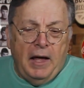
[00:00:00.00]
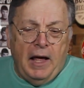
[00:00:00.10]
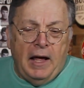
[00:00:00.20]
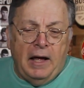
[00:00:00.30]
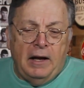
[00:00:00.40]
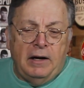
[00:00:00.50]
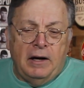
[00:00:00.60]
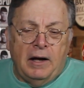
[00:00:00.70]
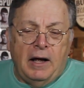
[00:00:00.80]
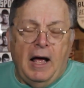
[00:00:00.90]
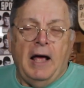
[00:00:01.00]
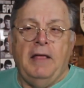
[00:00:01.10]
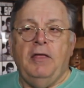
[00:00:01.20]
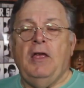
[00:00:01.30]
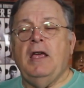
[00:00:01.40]
And uh, I
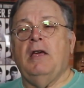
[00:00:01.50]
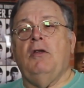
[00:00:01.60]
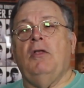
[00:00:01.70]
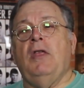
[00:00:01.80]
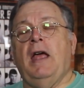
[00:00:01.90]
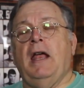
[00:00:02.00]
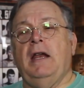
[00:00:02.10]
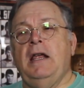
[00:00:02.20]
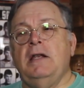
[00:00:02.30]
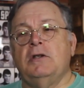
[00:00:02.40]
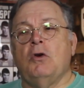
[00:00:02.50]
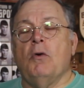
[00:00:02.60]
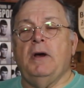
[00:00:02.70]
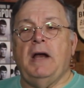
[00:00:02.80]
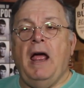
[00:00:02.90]
think that he is
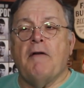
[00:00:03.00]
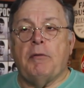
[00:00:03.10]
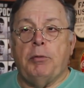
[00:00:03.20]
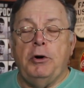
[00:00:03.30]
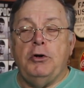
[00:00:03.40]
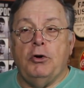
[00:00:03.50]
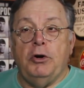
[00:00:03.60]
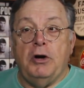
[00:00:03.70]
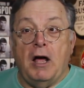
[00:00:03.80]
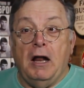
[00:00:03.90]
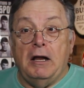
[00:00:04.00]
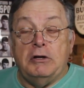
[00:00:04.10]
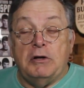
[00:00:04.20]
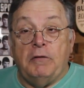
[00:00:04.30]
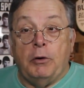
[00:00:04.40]
going to have a pretty good
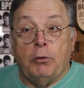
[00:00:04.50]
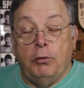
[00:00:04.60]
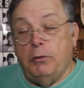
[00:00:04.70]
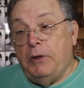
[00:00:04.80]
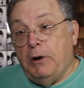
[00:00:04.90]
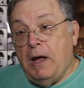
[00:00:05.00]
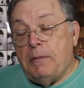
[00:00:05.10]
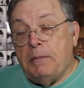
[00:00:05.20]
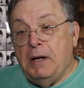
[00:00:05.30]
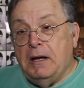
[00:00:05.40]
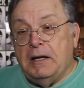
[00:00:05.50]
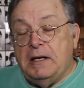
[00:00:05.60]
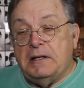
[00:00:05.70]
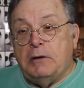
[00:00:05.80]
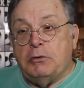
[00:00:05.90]
knowledge of the crew and their
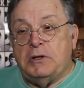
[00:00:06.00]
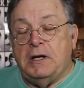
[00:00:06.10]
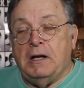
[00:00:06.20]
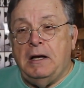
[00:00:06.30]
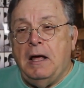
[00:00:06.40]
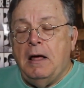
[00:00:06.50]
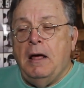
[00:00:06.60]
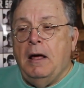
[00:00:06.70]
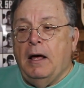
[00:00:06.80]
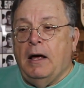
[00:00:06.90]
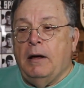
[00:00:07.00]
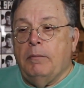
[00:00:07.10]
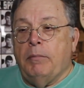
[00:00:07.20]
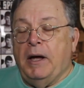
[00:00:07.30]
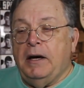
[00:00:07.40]
capabilities, interestingly, uh,
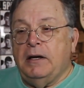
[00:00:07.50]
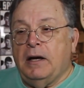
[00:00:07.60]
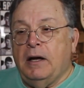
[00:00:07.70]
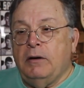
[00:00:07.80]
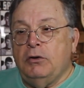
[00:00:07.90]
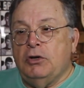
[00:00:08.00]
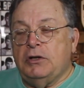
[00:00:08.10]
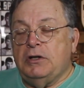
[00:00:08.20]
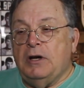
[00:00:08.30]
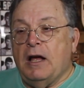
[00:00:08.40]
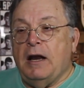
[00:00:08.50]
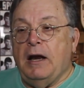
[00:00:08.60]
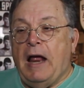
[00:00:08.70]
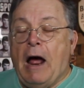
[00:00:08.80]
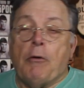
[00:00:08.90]
but uh, just not
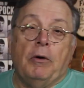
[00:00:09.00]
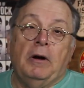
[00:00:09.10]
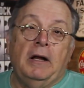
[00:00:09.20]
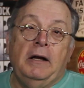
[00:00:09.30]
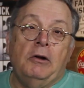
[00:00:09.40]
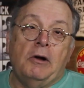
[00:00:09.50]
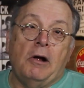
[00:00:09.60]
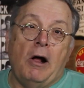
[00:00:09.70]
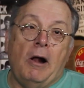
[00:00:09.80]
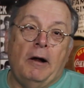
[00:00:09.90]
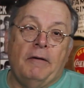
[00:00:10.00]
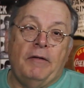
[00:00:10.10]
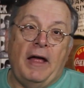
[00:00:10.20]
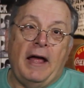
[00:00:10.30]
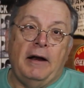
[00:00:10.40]
outwardly look all
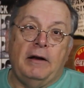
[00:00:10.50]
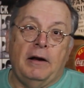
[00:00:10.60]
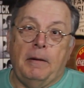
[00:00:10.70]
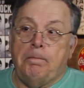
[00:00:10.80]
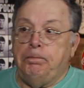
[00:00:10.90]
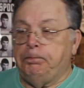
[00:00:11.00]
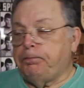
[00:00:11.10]
of that um,